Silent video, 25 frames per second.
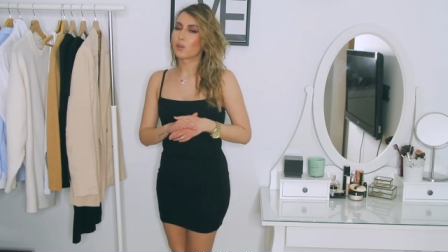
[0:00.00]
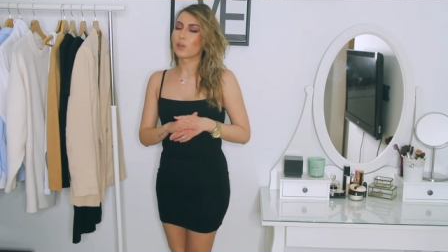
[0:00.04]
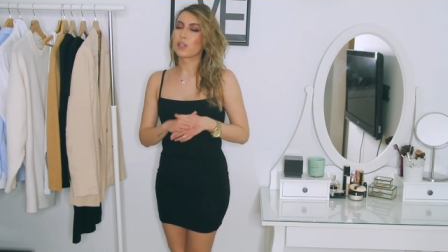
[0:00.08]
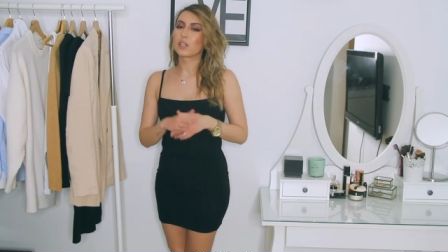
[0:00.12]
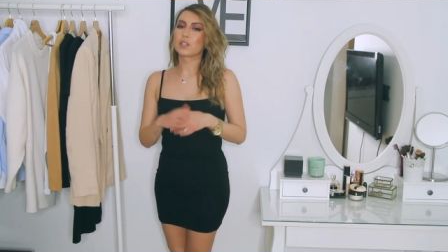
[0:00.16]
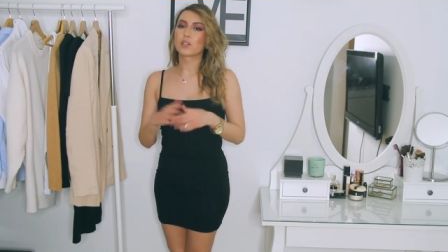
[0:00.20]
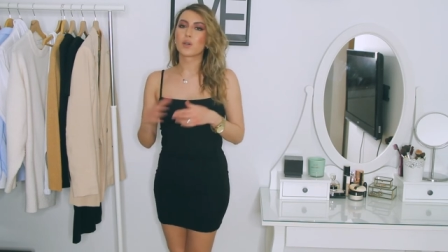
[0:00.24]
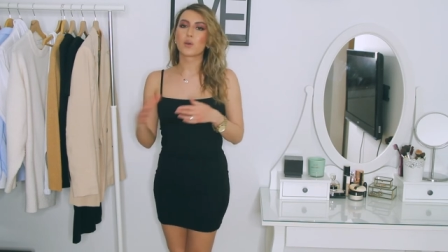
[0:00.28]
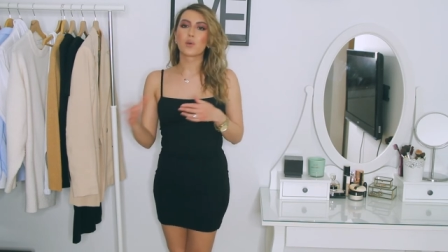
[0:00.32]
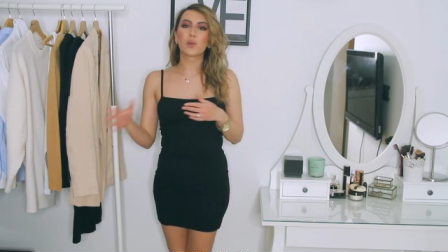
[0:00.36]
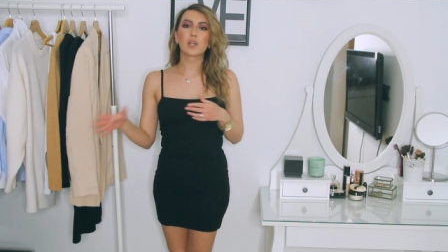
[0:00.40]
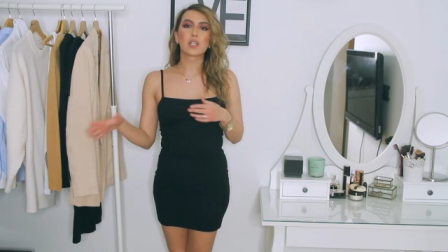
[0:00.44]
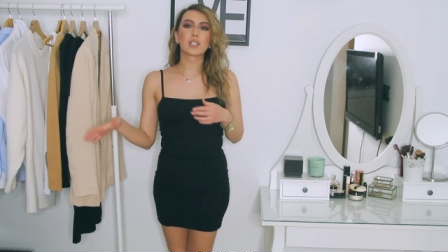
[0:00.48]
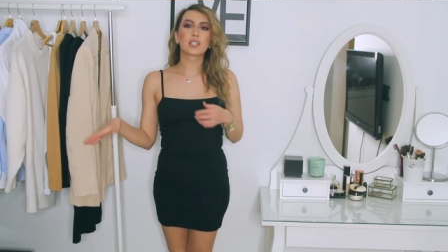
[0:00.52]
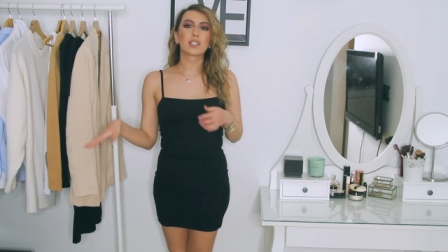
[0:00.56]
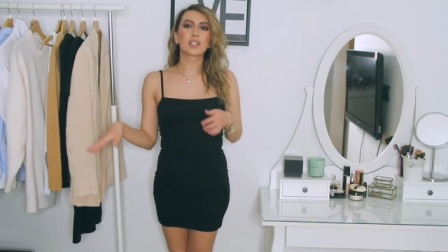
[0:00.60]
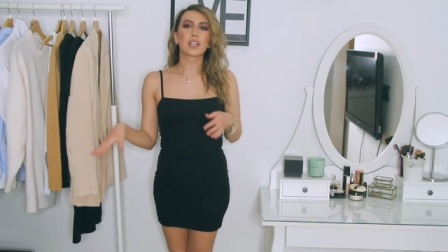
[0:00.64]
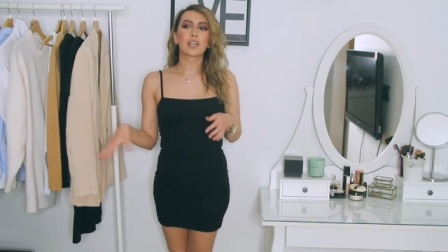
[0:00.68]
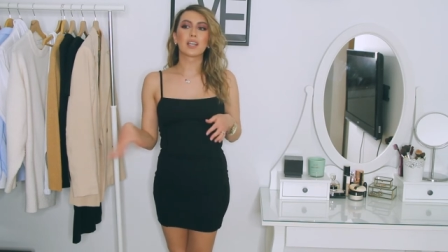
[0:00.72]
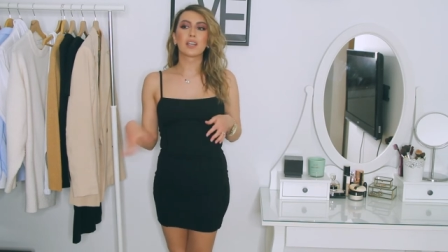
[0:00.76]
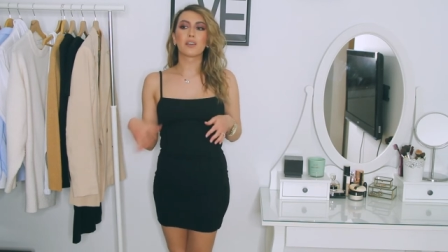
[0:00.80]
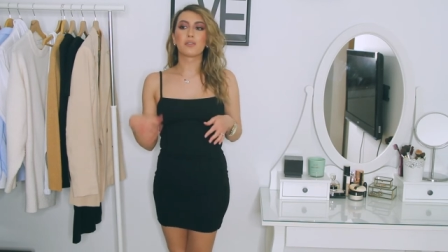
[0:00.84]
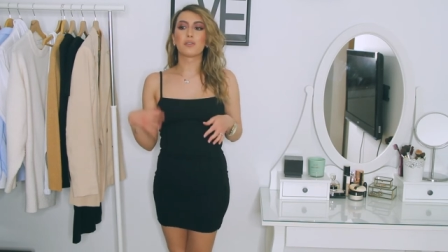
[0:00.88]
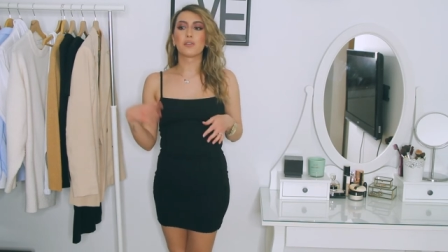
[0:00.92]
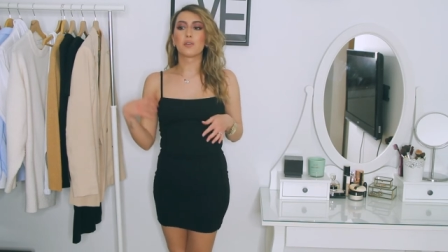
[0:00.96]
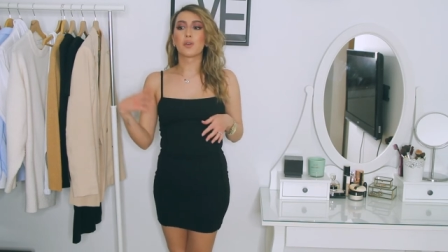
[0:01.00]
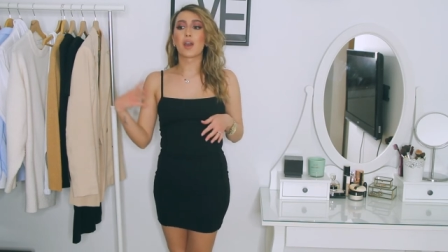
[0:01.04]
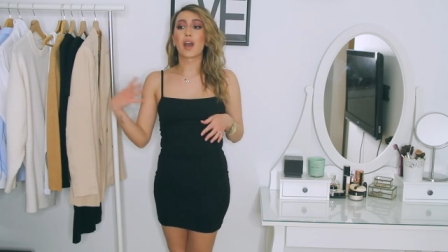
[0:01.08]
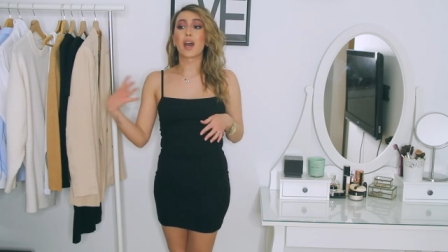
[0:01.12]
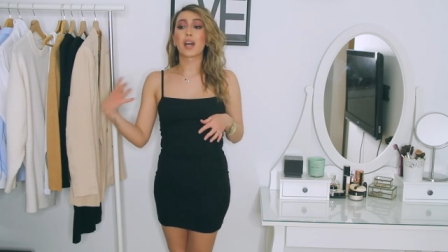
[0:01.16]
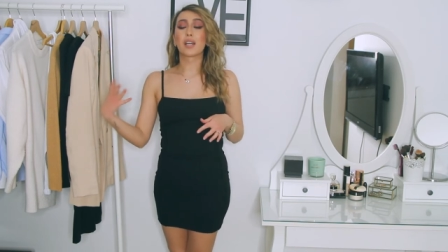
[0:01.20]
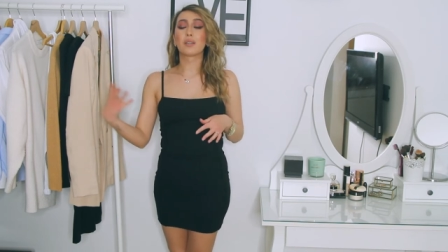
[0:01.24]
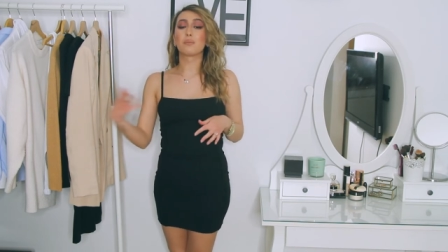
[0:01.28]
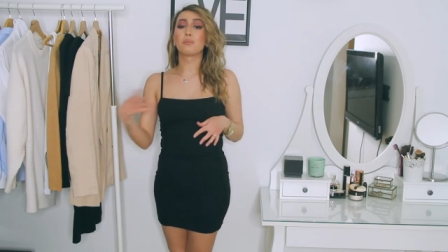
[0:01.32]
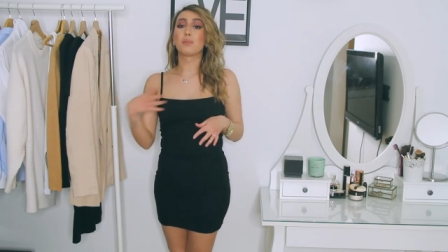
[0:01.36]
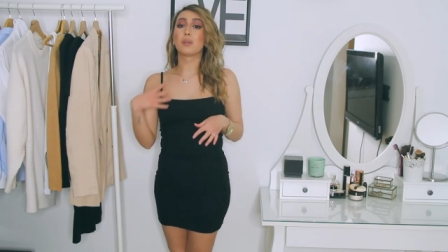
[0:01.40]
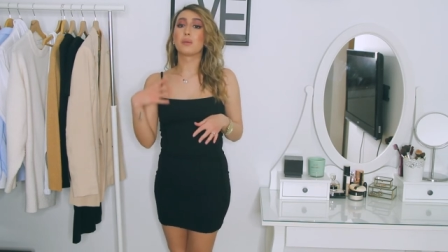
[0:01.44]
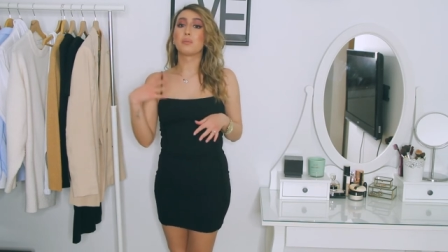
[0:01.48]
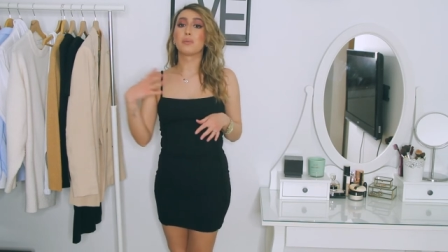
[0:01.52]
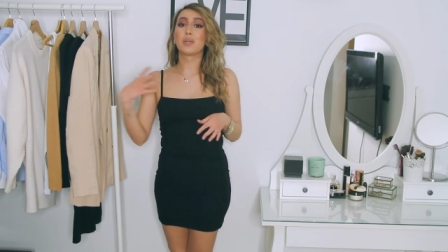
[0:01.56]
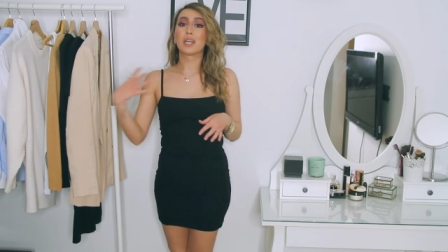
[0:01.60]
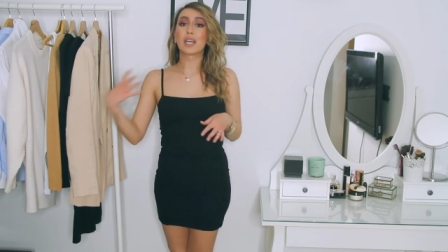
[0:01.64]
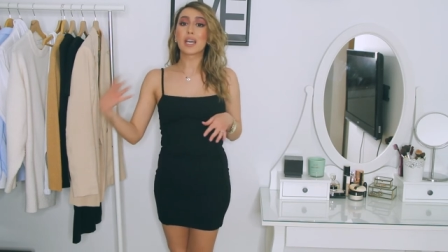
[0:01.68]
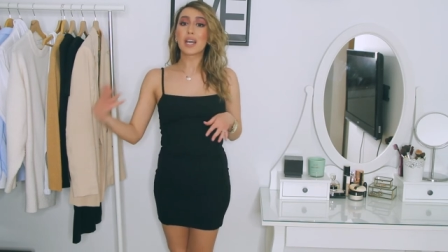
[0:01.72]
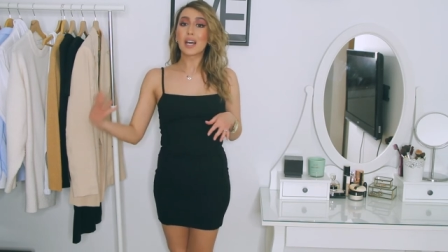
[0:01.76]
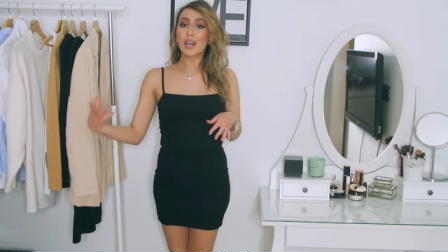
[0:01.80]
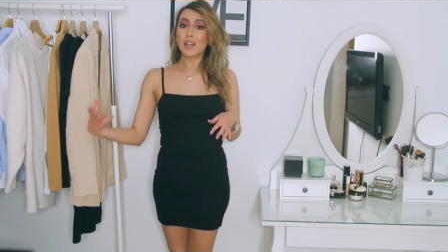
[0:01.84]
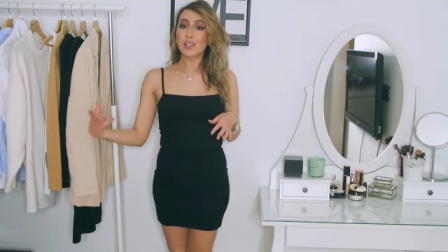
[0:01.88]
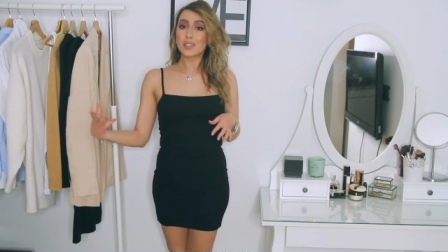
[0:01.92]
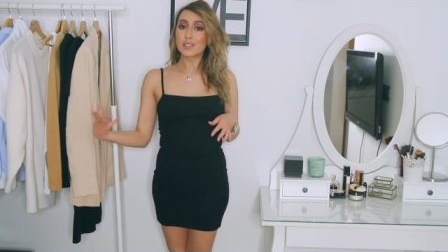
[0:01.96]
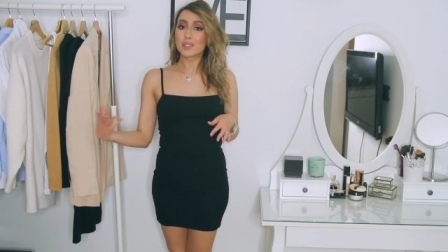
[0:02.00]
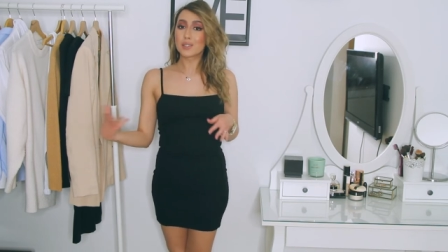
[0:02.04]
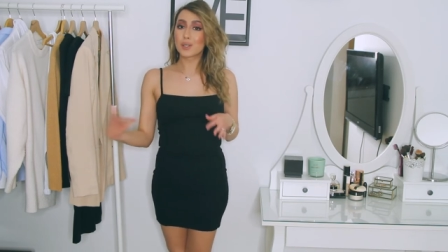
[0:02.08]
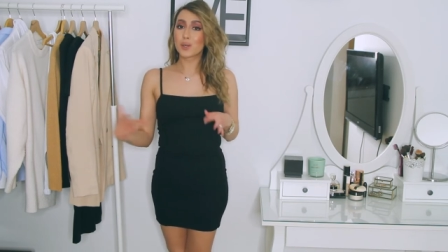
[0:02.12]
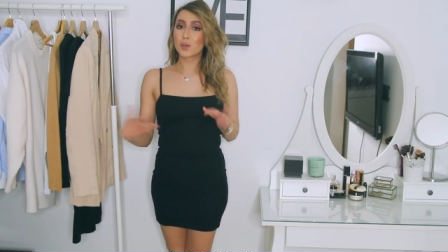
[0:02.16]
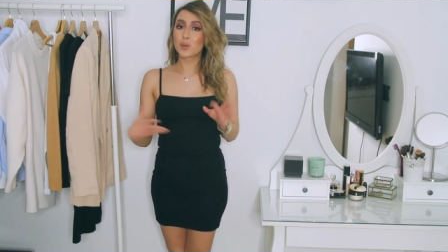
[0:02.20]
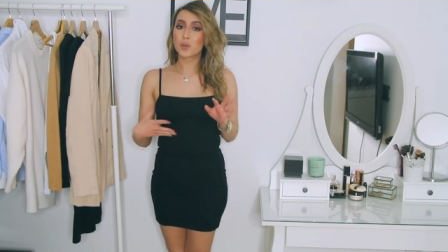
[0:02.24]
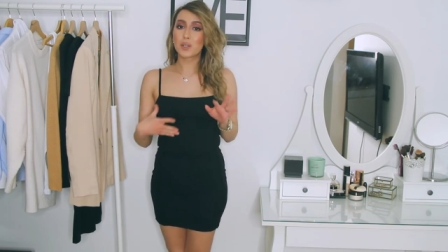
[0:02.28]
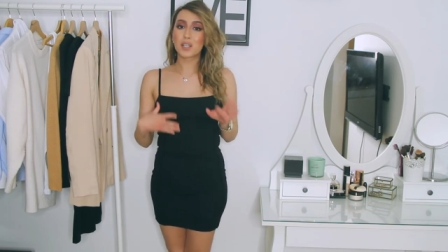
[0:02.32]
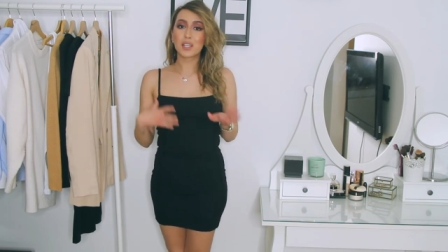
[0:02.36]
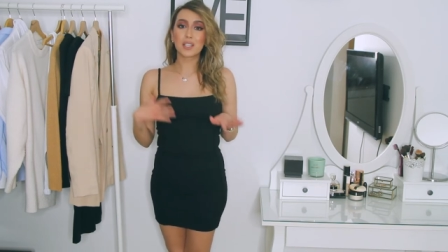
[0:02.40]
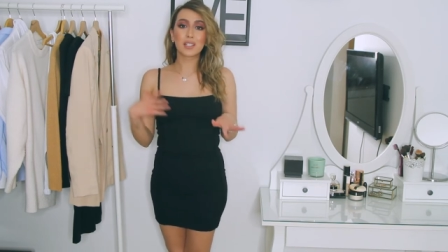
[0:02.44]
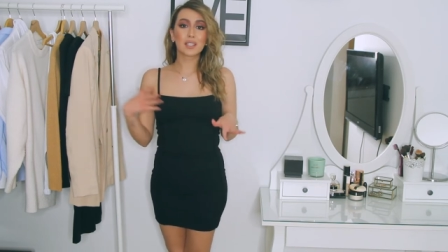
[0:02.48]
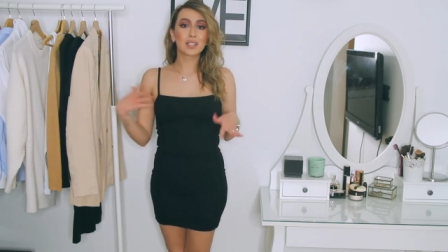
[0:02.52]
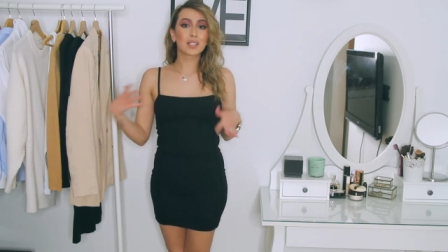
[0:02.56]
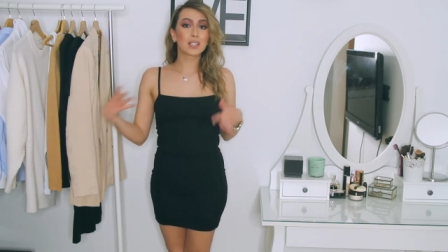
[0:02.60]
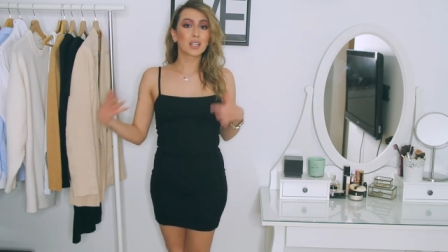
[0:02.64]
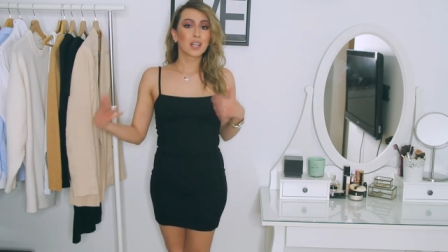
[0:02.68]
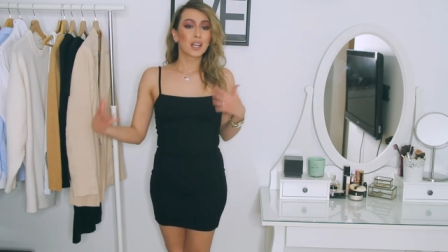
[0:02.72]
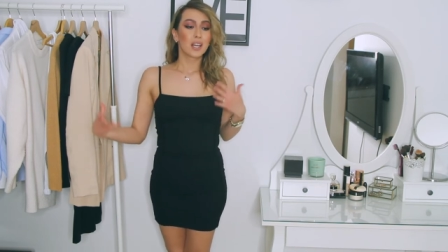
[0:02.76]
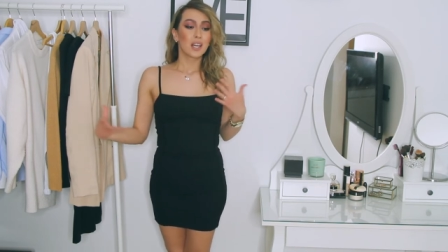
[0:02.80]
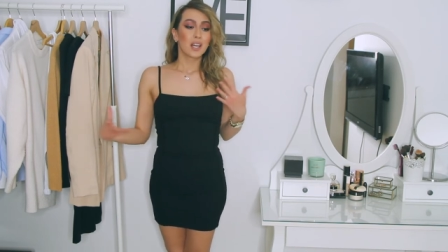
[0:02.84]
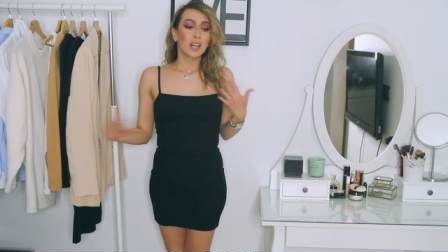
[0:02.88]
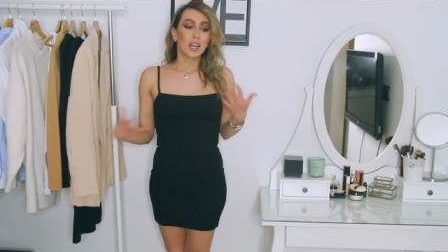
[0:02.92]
It's always like if you had BBL, it's always